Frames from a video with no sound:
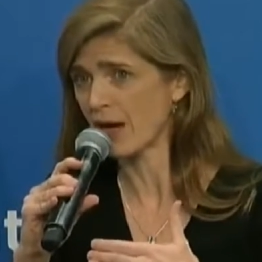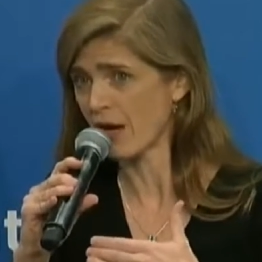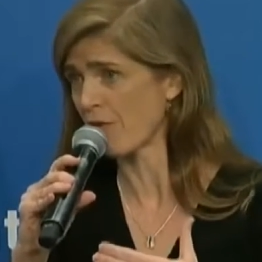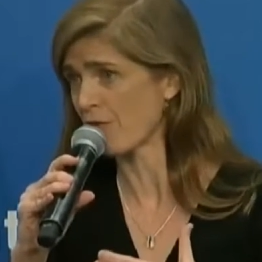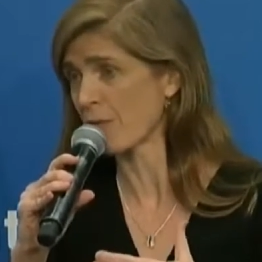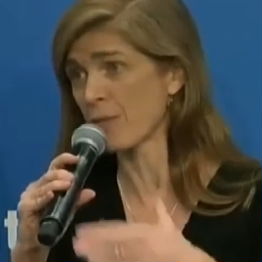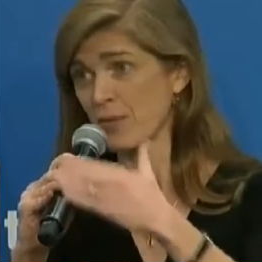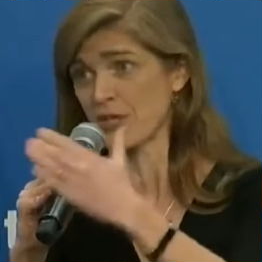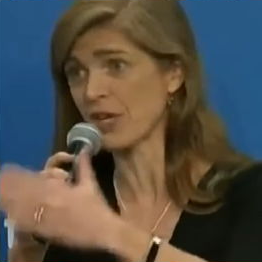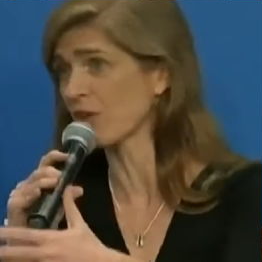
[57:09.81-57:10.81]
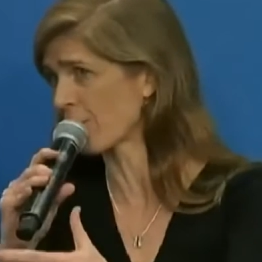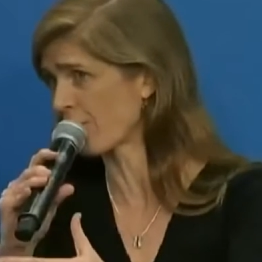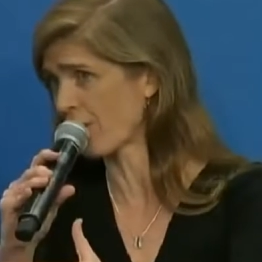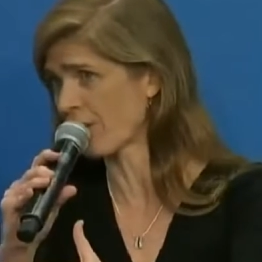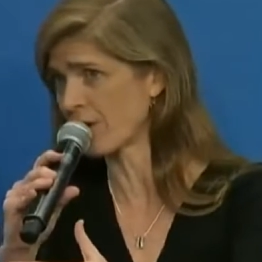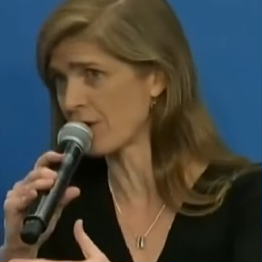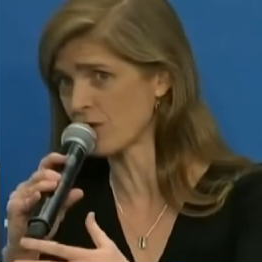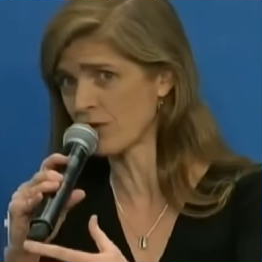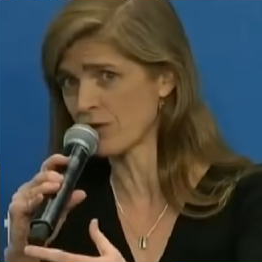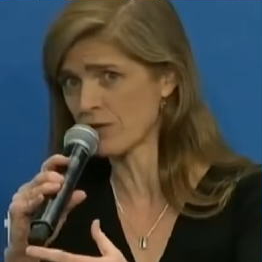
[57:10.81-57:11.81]
a government, particularly a very
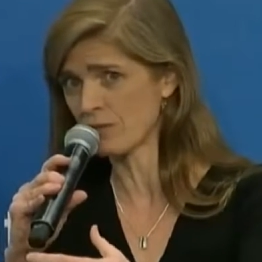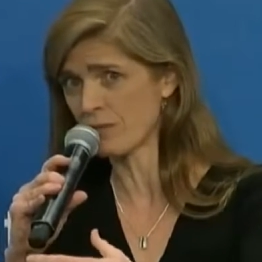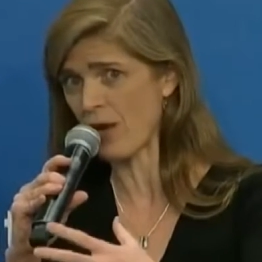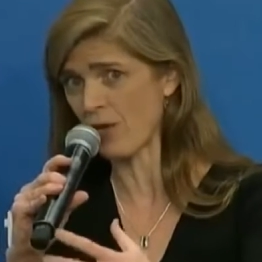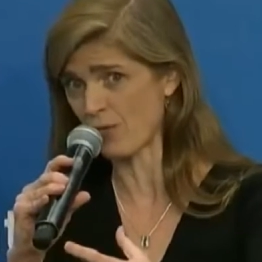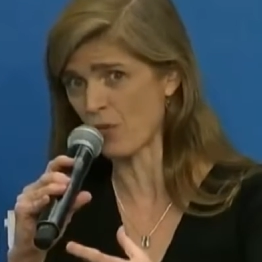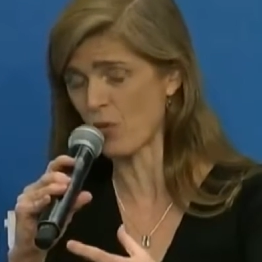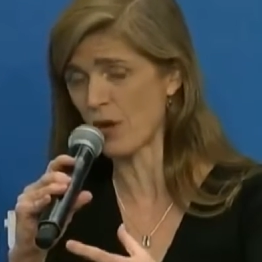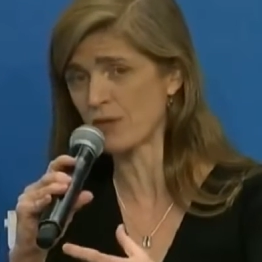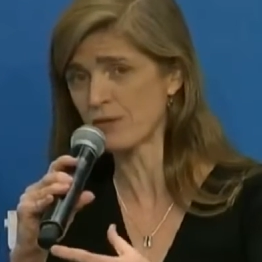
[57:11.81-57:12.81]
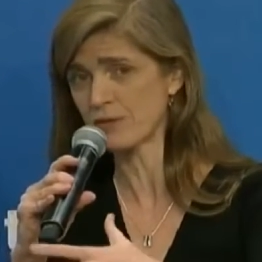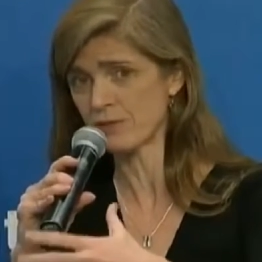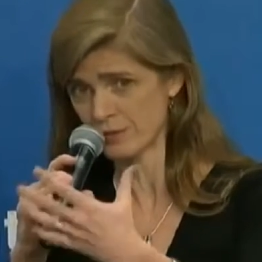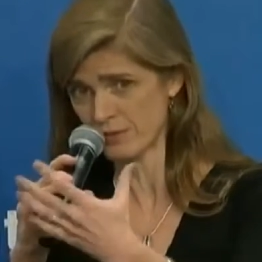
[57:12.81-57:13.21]
powerful one,